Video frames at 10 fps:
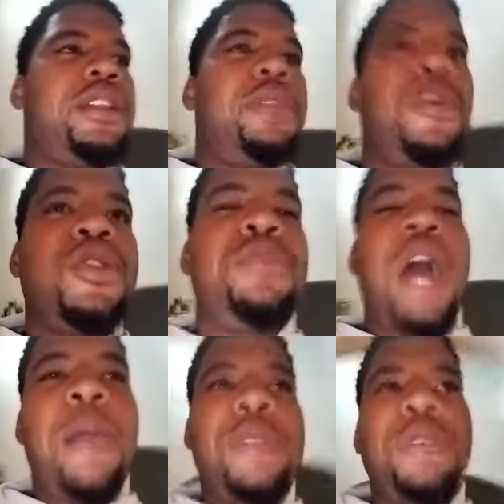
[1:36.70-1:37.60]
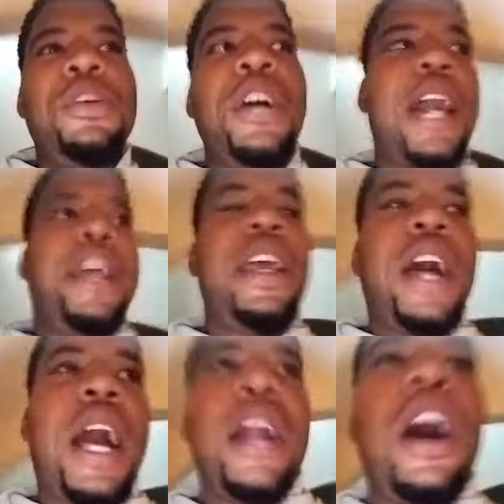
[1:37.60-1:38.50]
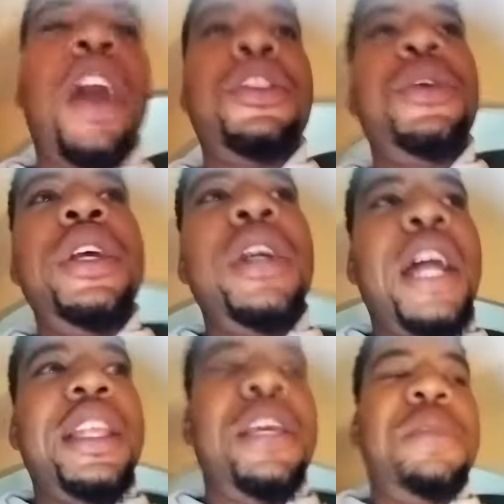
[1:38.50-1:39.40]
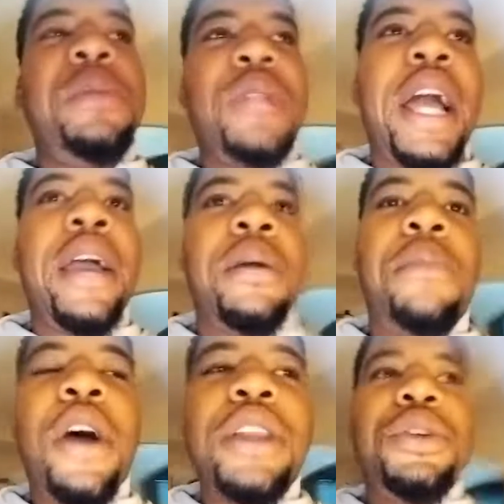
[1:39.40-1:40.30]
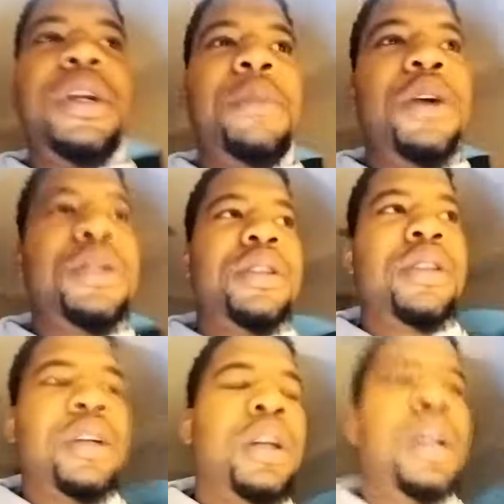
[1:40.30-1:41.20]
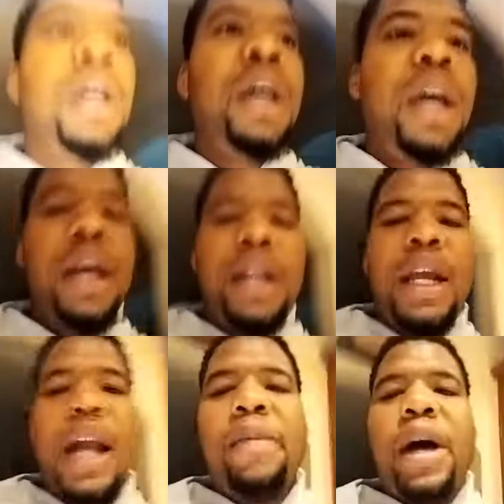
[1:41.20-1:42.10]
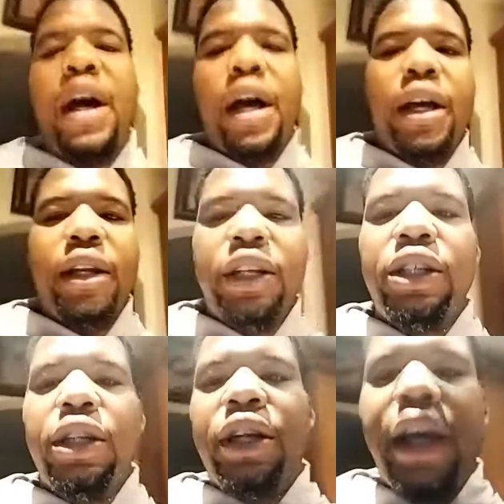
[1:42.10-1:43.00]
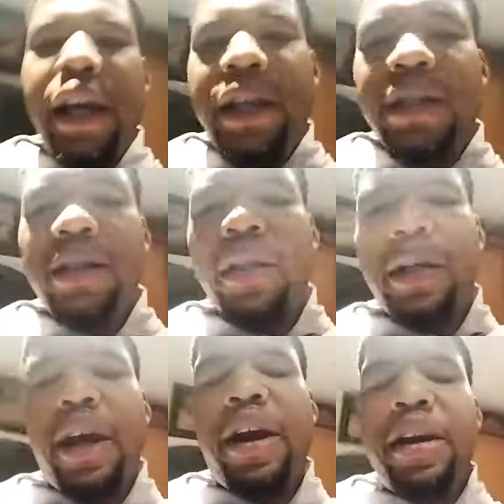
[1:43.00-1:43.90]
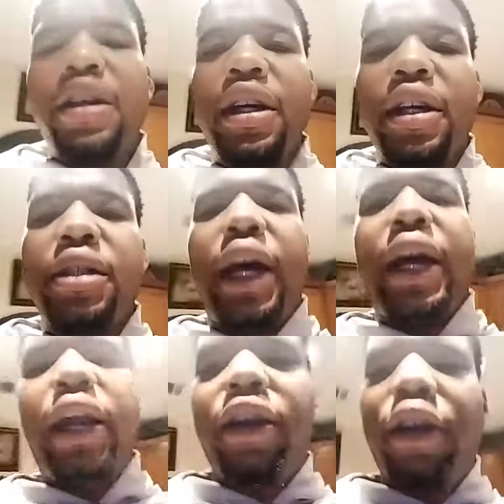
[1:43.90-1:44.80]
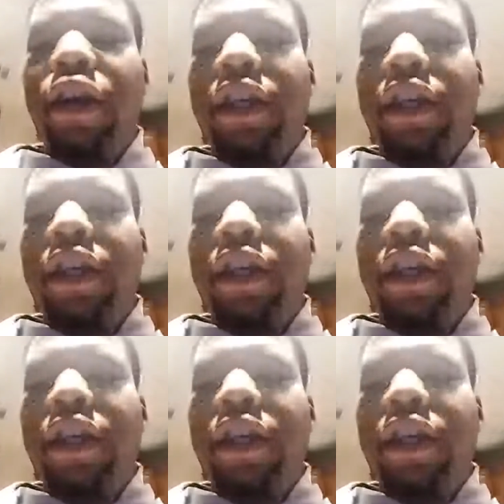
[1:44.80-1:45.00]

the most popular book out of all three, I think people like part three the most, and they like my addition to Damon's character because I got a girl